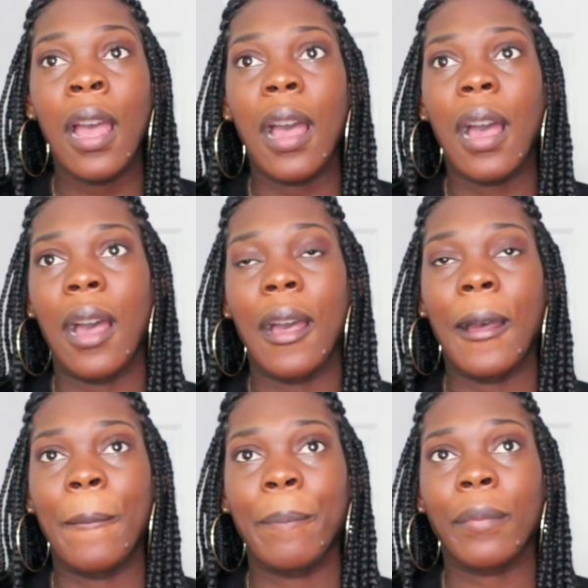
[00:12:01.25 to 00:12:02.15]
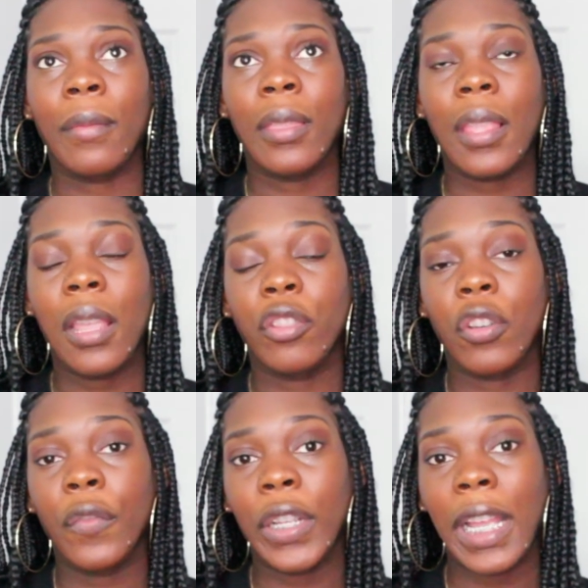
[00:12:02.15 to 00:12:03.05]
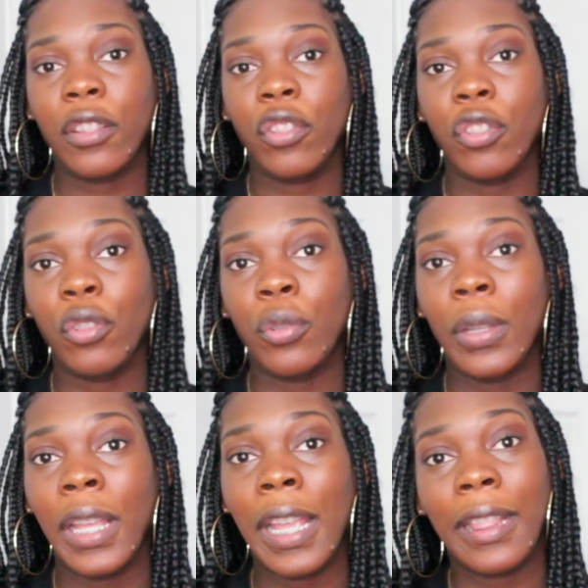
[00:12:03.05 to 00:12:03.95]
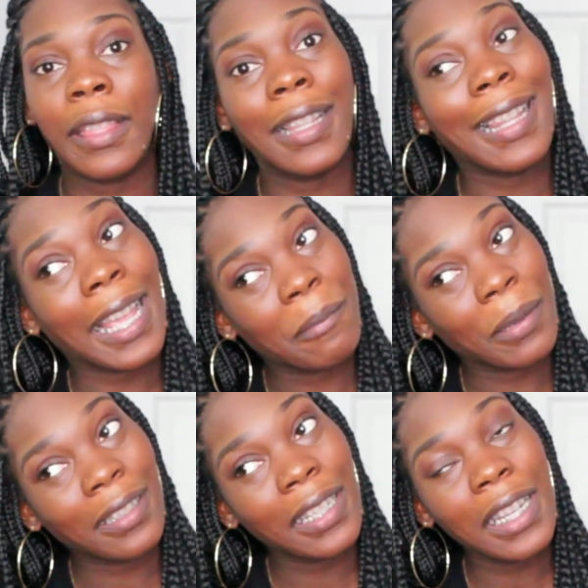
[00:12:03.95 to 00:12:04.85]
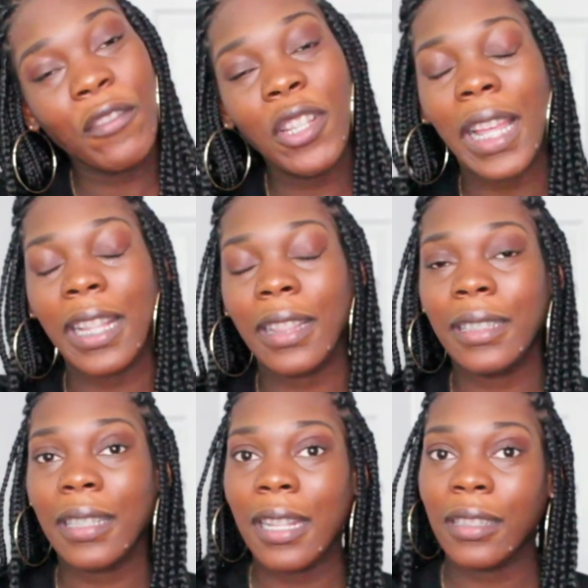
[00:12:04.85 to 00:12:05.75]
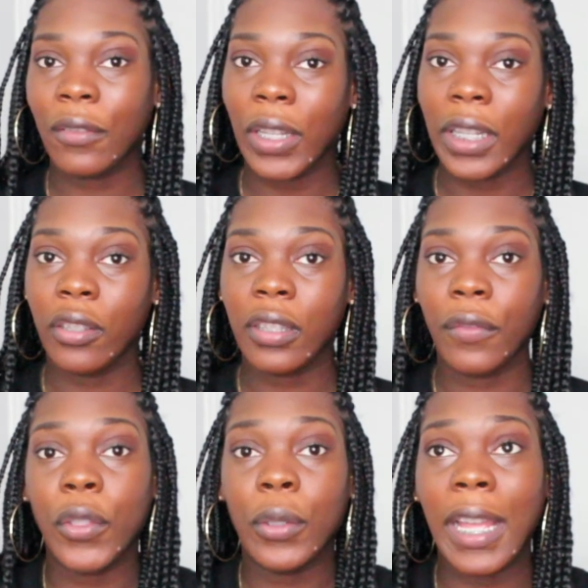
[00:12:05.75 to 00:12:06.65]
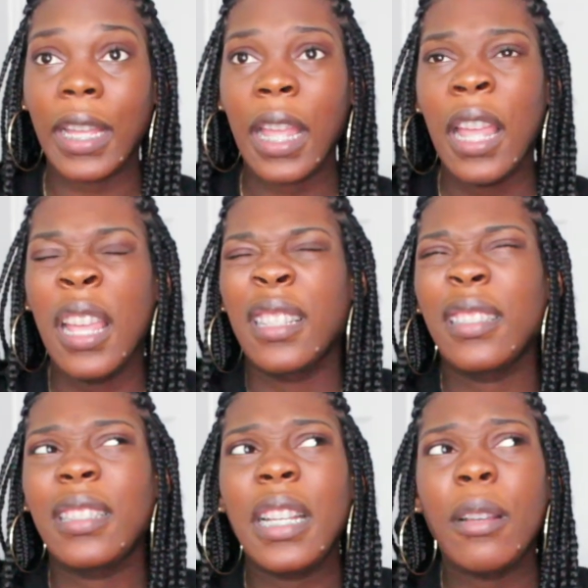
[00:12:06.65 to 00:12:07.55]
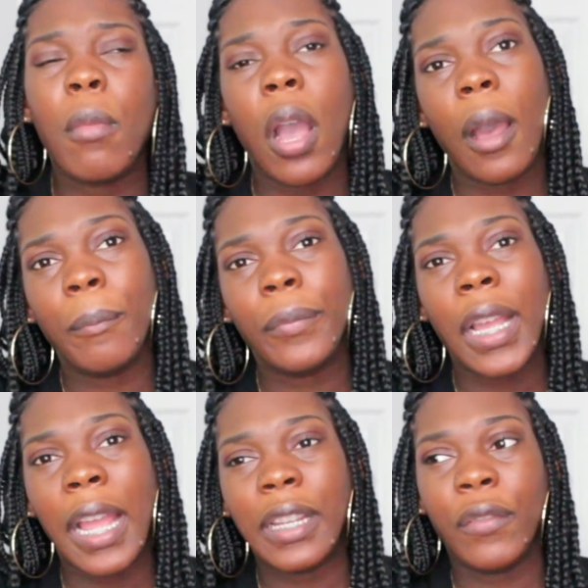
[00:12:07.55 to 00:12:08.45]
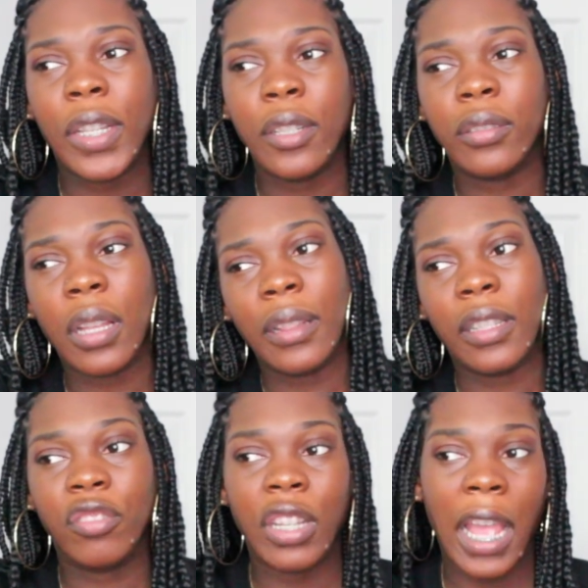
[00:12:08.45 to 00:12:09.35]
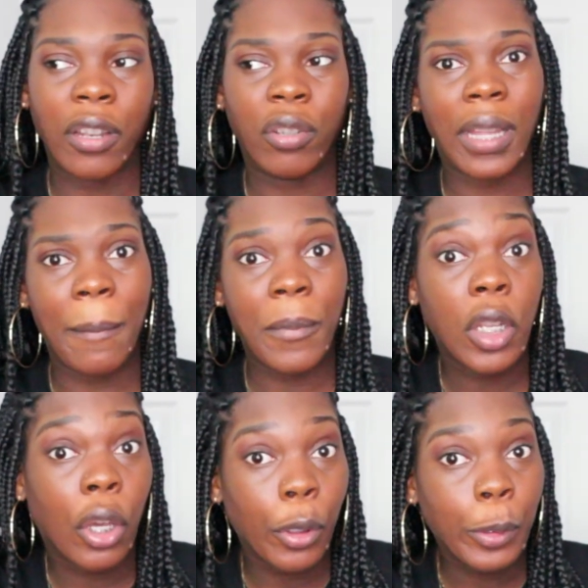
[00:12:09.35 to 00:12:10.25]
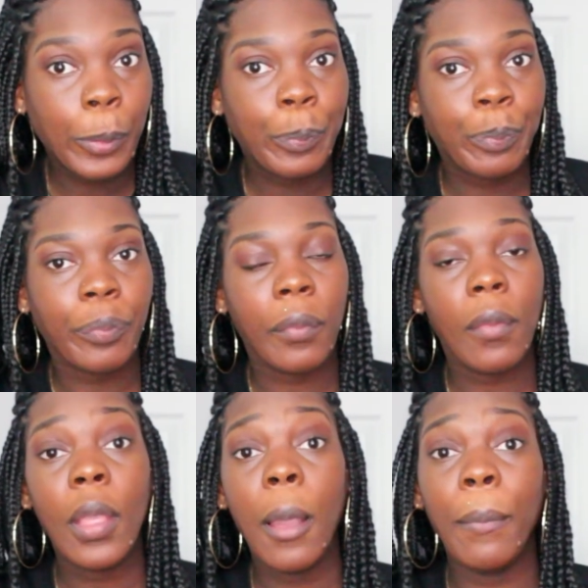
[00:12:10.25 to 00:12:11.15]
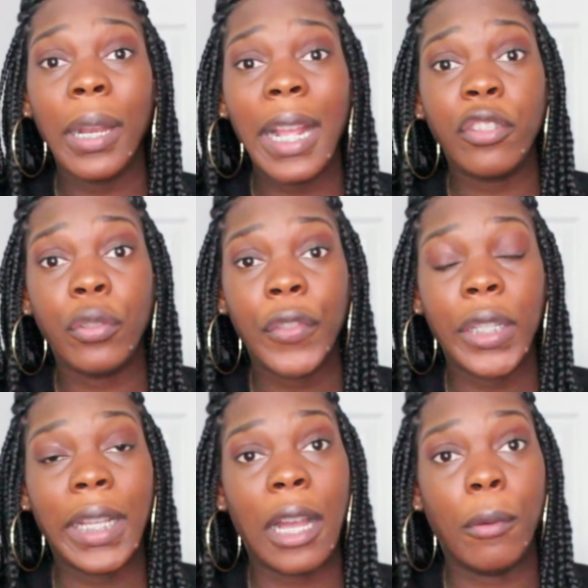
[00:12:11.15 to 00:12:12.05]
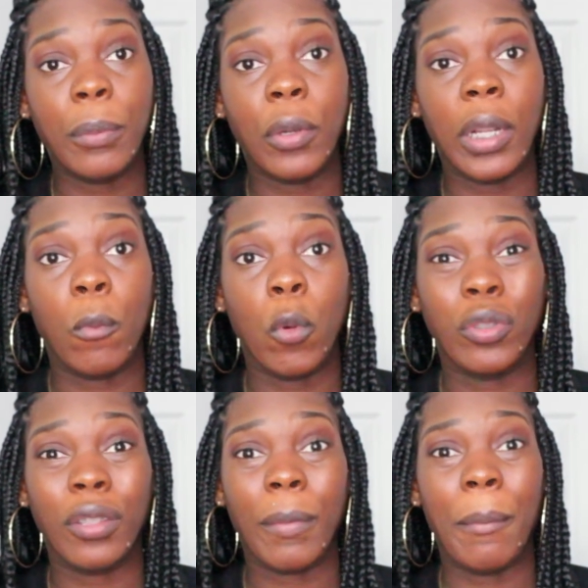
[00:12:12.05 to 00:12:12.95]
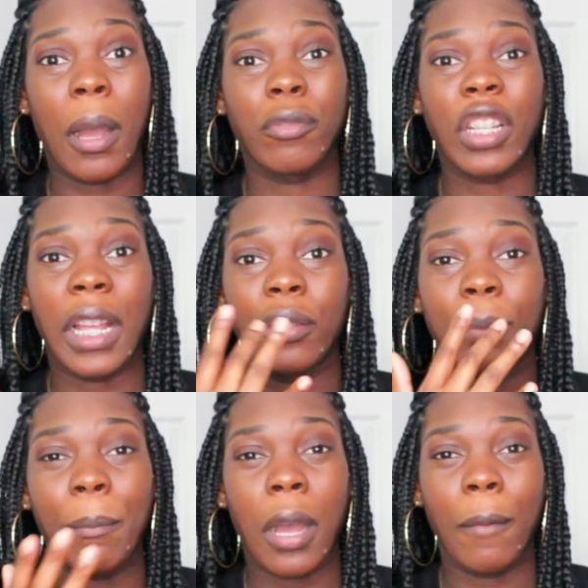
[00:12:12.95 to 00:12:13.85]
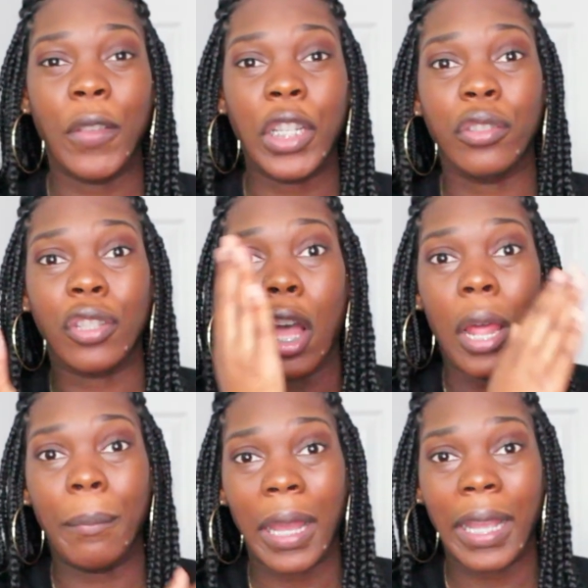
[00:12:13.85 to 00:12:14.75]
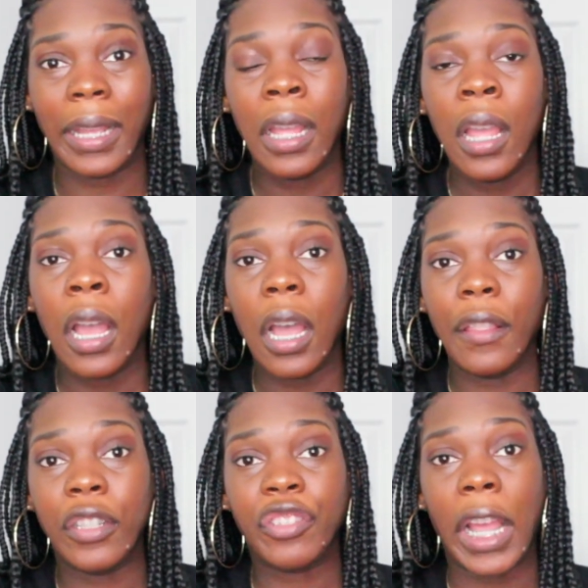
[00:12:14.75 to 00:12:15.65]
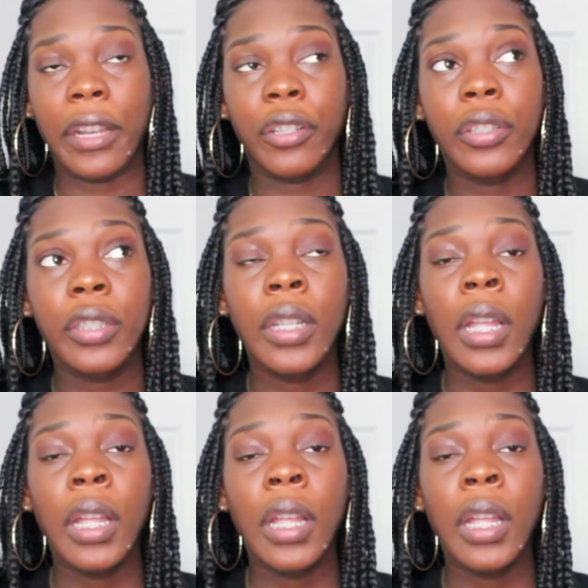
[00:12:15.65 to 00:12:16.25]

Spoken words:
Don't forget to hit the like button if you like these kinds of videos. If you like seeing mom kind of videos on this channel, let me know. But I do feel like I'll be putting most of my mom videos on my other channel.